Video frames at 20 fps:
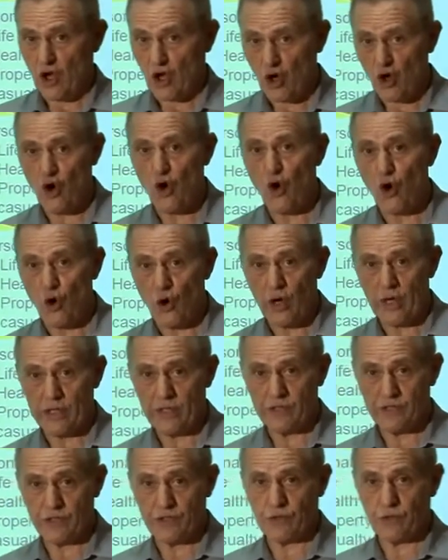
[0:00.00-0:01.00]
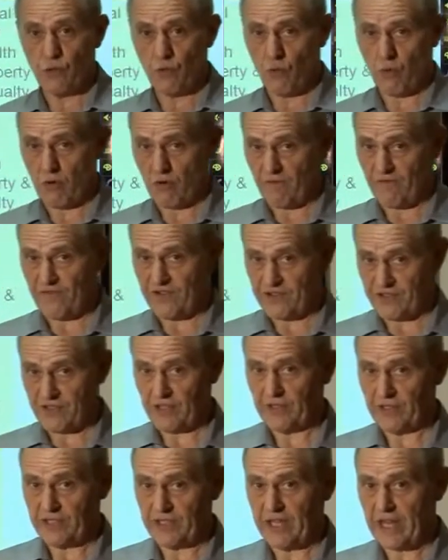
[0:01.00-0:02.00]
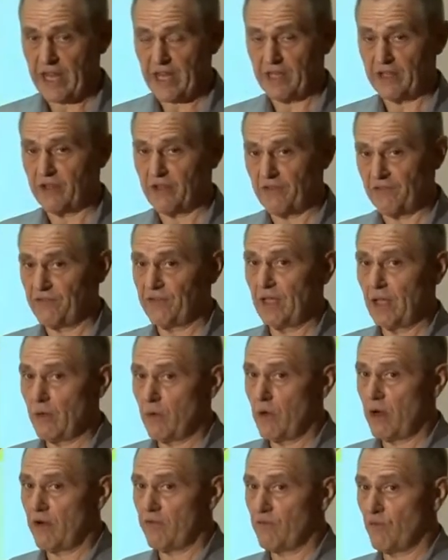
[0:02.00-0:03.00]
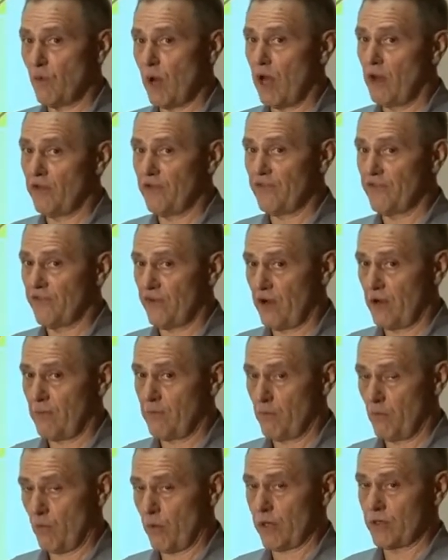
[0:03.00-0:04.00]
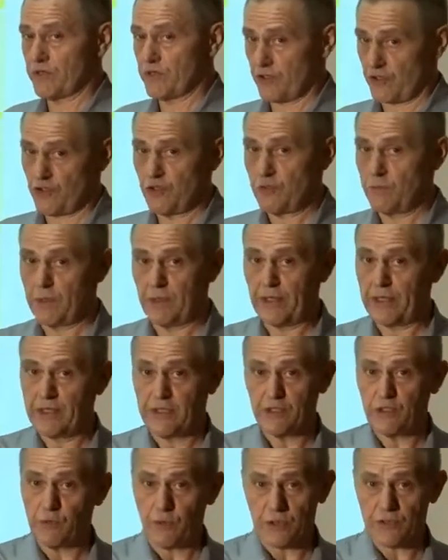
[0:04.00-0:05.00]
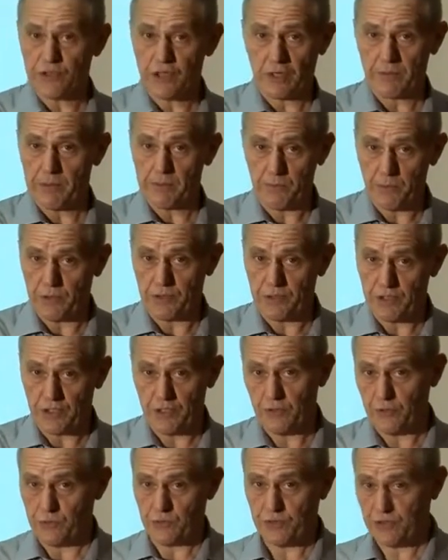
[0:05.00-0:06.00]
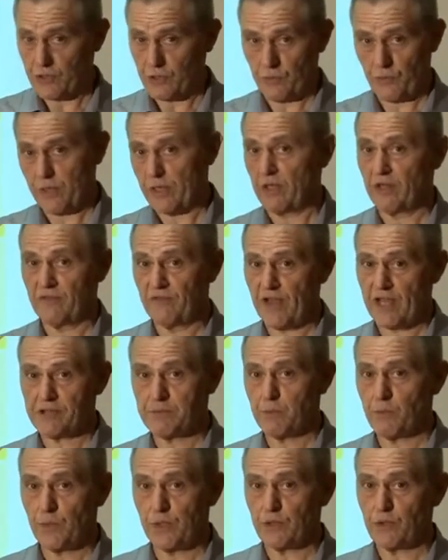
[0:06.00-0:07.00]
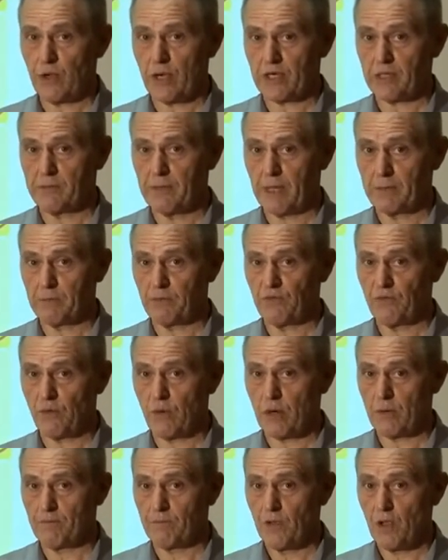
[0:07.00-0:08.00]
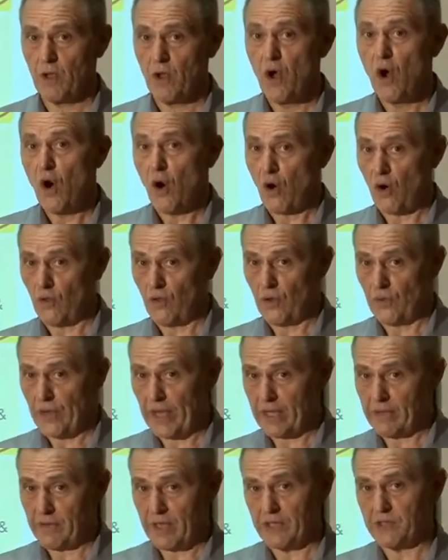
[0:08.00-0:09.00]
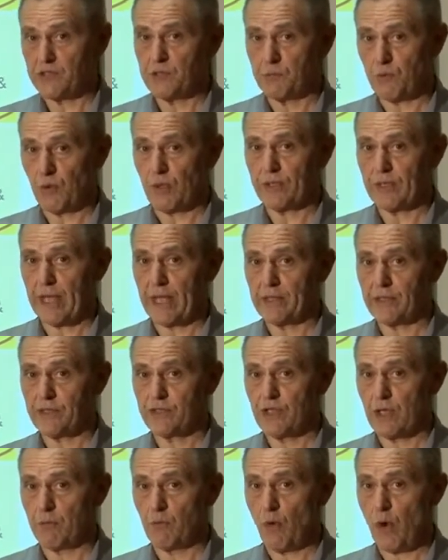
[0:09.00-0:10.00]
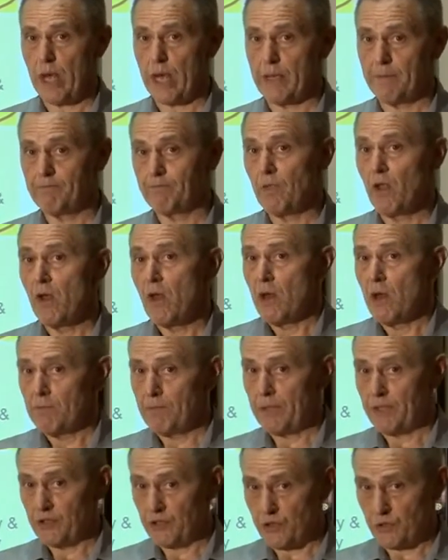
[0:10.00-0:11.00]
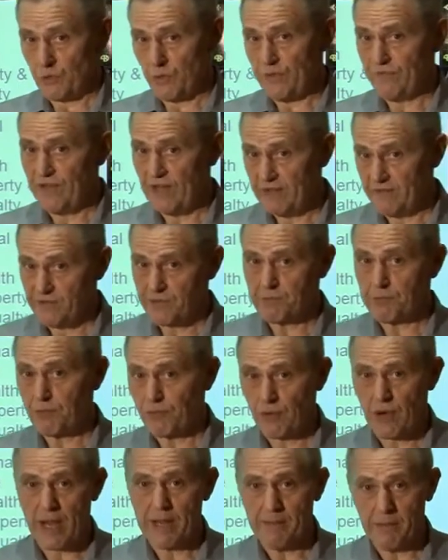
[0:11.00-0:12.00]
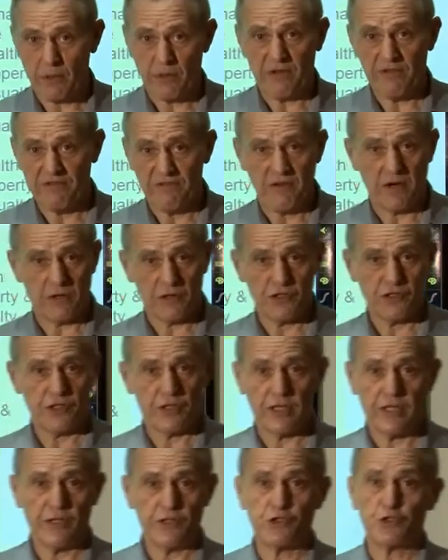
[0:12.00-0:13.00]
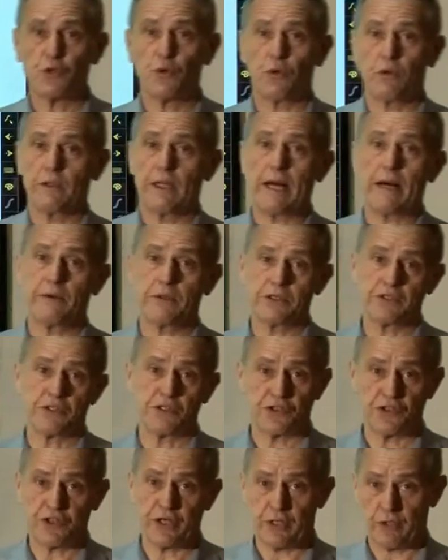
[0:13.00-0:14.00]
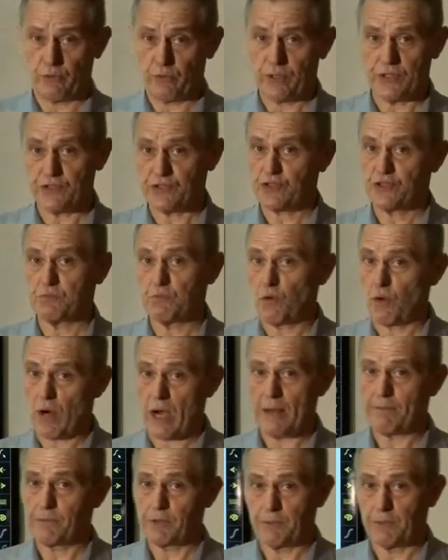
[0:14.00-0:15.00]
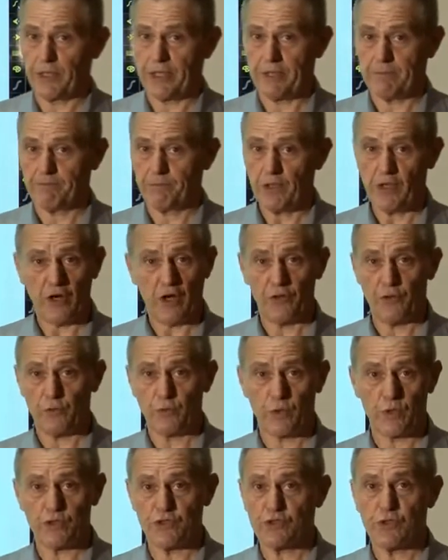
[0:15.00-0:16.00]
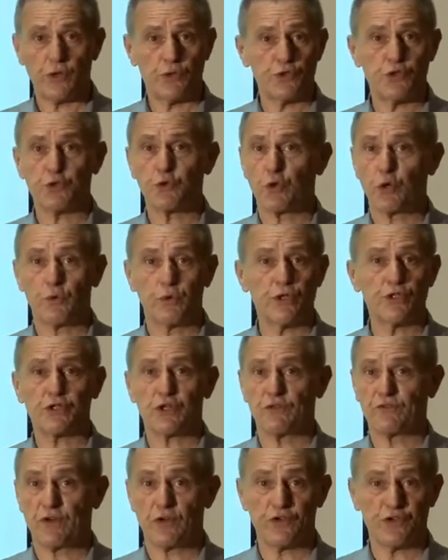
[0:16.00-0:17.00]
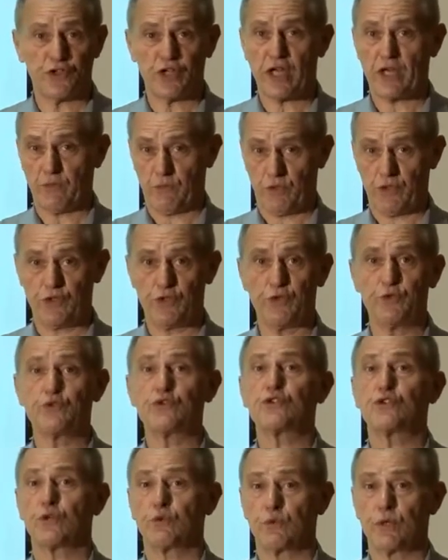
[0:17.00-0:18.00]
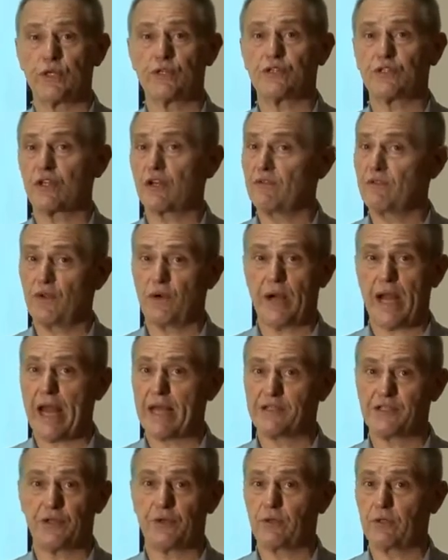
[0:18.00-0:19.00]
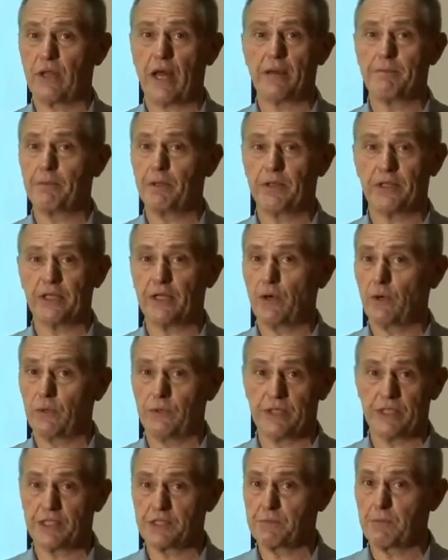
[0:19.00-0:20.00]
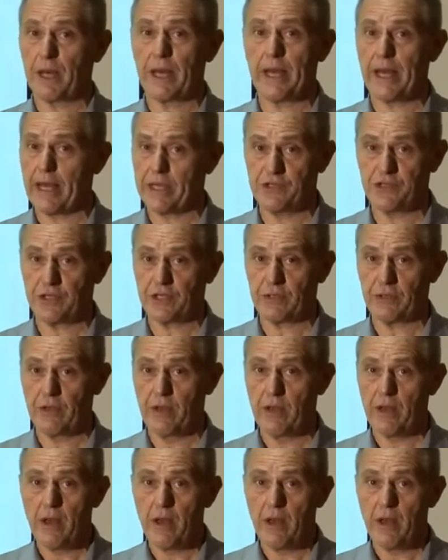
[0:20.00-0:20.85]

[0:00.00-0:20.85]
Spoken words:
cause or facilitate the flow of wealth from where it's accumulated to where it's going to be put to use in the real investment we talked about before, although they support that in some way. But derivatives' primary function is to allow us to share risks more optimally. In other words, those who are risk averse can reduce the risk of their asset or liability holdings by hedging.